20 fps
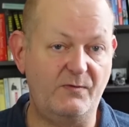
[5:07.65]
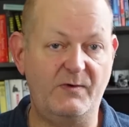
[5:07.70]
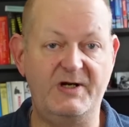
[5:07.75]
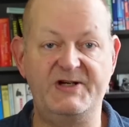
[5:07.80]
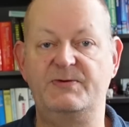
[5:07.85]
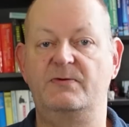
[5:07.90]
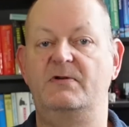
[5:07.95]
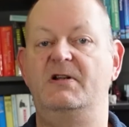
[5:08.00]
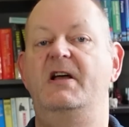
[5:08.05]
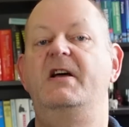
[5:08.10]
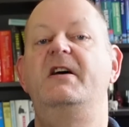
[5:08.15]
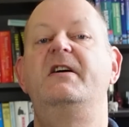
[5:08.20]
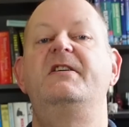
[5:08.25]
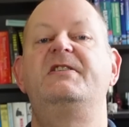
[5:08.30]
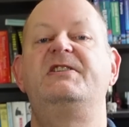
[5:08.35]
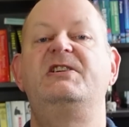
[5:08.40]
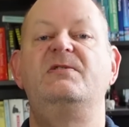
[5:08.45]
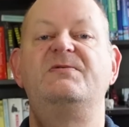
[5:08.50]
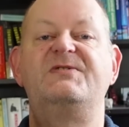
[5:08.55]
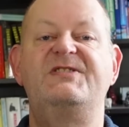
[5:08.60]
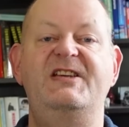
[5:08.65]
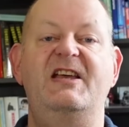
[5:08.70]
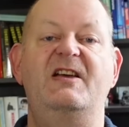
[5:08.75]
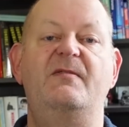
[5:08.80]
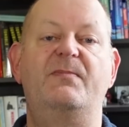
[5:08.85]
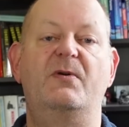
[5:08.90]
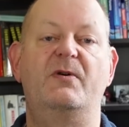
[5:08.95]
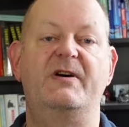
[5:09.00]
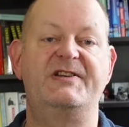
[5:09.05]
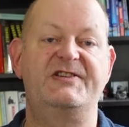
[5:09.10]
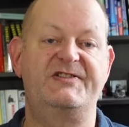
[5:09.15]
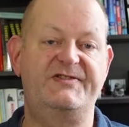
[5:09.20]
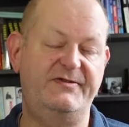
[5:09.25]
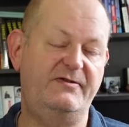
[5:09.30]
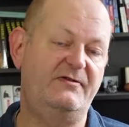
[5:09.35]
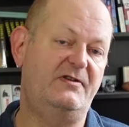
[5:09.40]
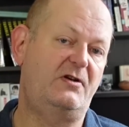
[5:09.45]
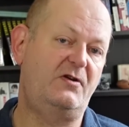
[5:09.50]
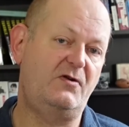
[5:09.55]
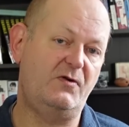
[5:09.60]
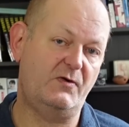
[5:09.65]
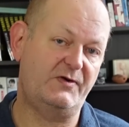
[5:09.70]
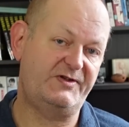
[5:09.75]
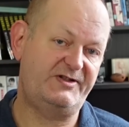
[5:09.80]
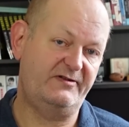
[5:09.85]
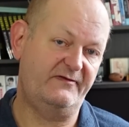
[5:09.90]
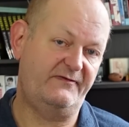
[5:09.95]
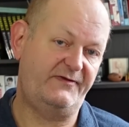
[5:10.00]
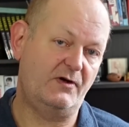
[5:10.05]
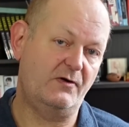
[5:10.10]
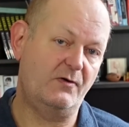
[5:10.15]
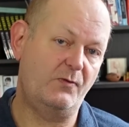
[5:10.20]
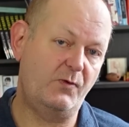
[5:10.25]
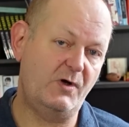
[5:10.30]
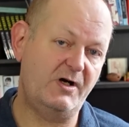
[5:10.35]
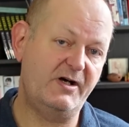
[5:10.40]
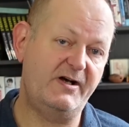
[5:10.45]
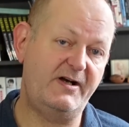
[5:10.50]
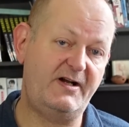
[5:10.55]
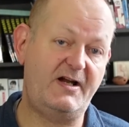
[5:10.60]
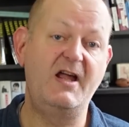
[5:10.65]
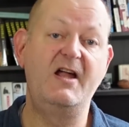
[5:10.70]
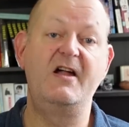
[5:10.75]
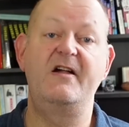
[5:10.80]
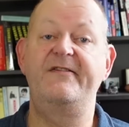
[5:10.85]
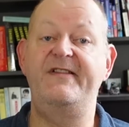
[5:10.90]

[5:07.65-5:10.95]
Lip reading: which will earn you tier points through the course of your work,